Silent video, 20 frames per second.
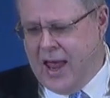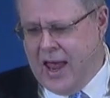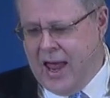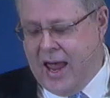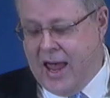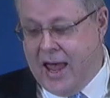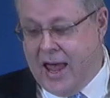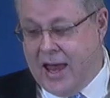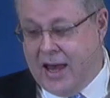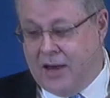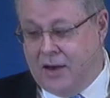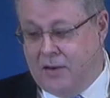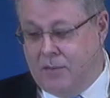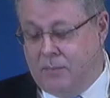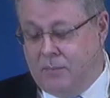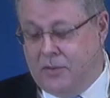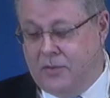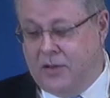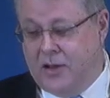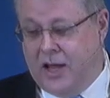And
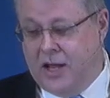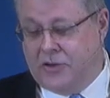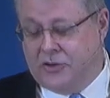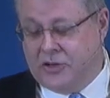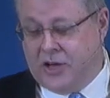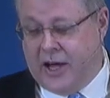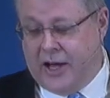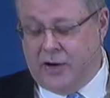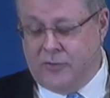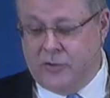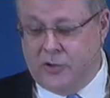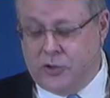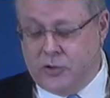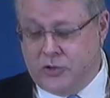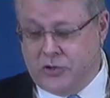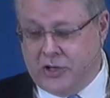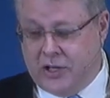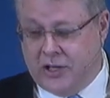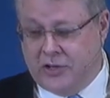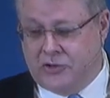it's kind of
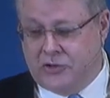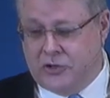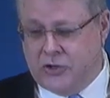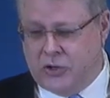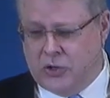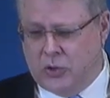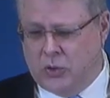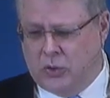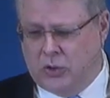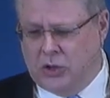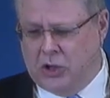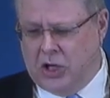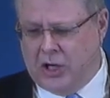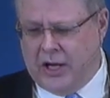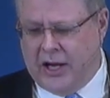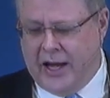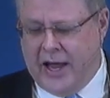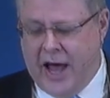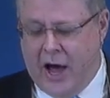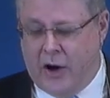interesting to
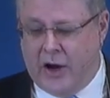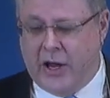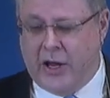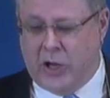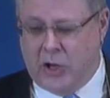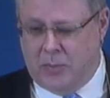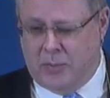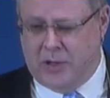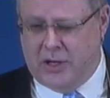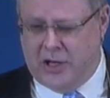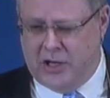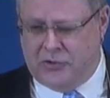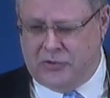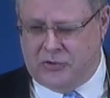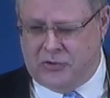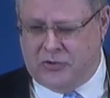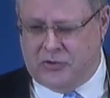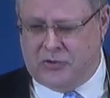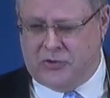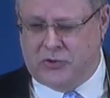look at how
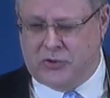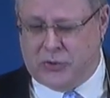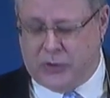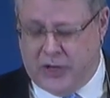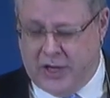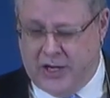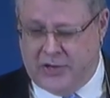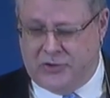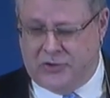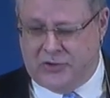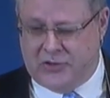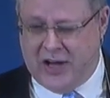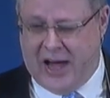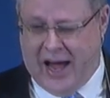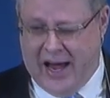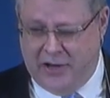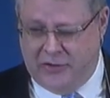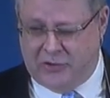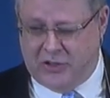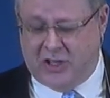humanists treat
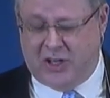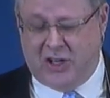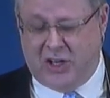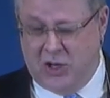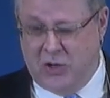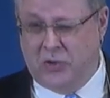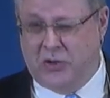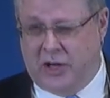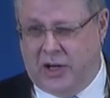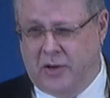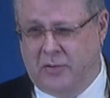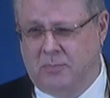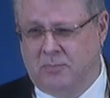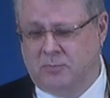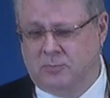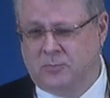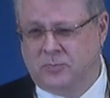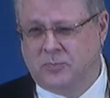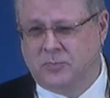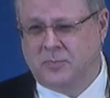Isaac Newton,
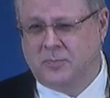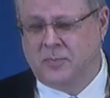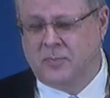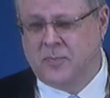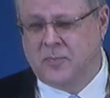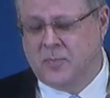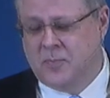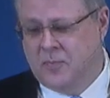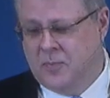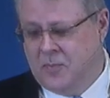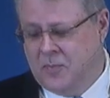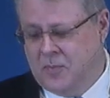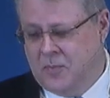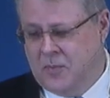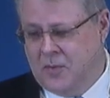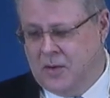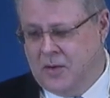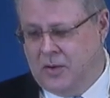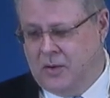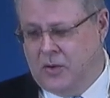
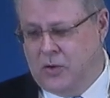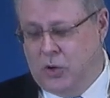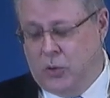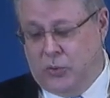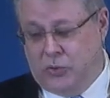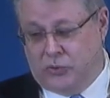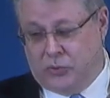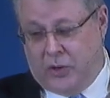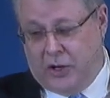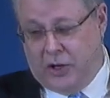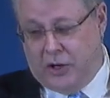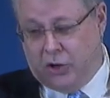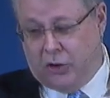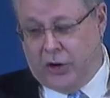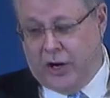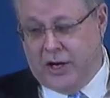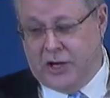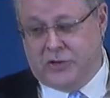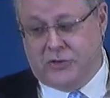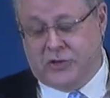who was one of the
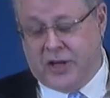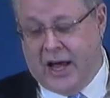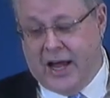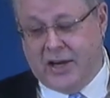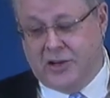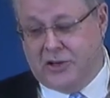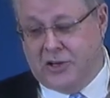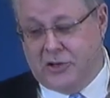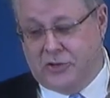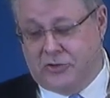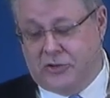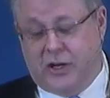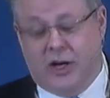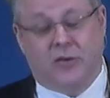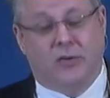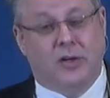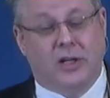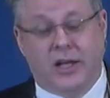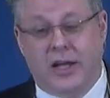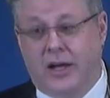greatest scientists that
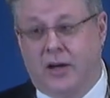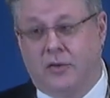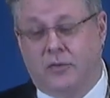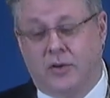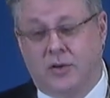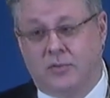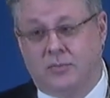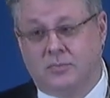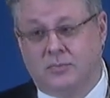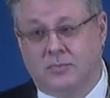ever lived.